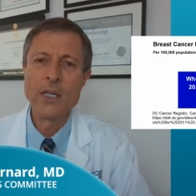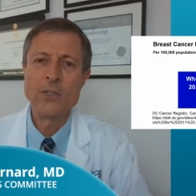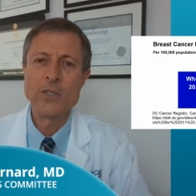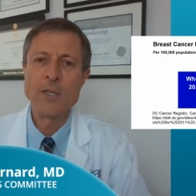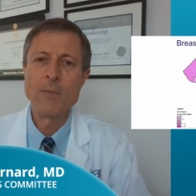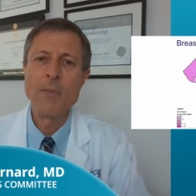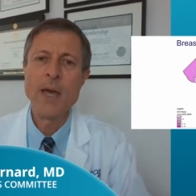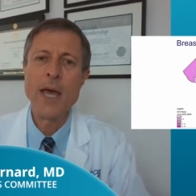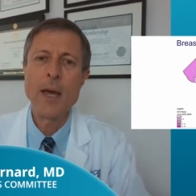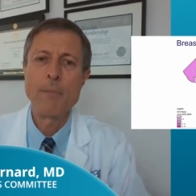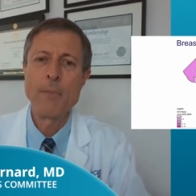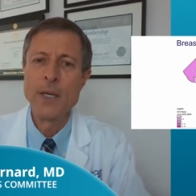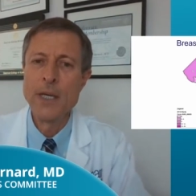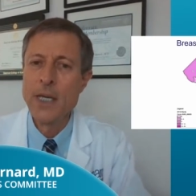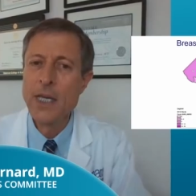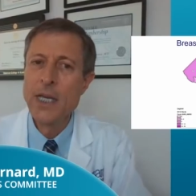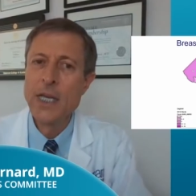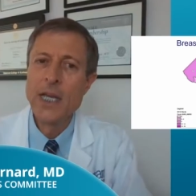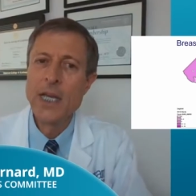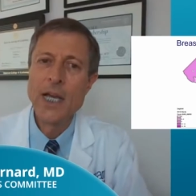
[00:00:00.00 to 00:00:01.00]
And here's the
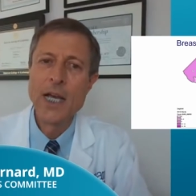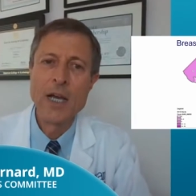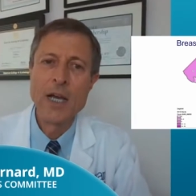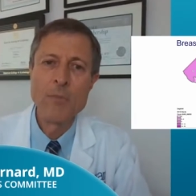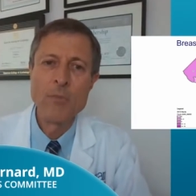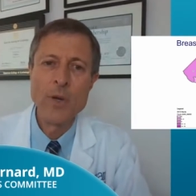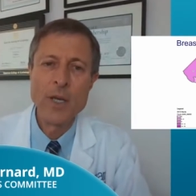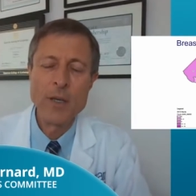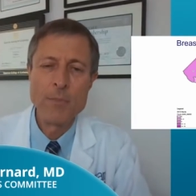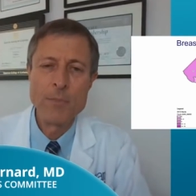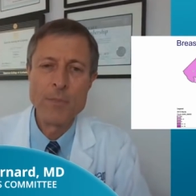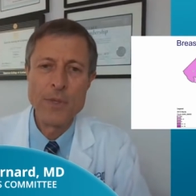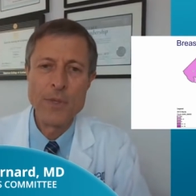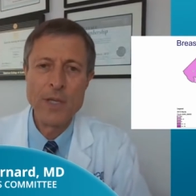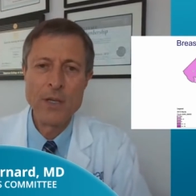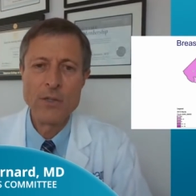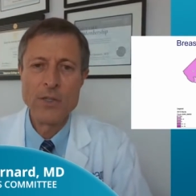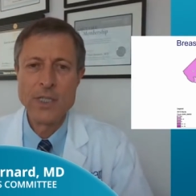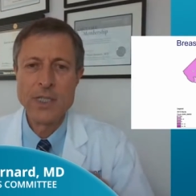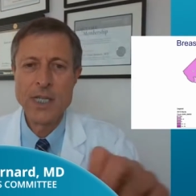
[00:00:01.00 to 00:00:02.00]
map um, right up
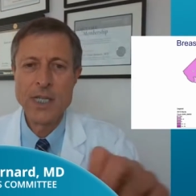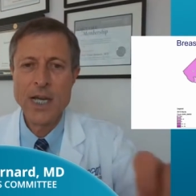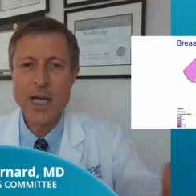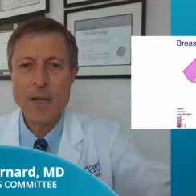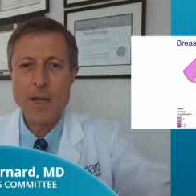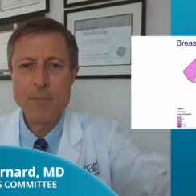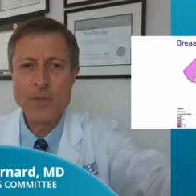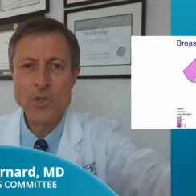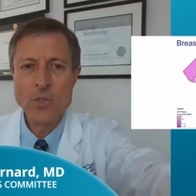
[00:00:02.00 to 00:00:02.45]
there at the top.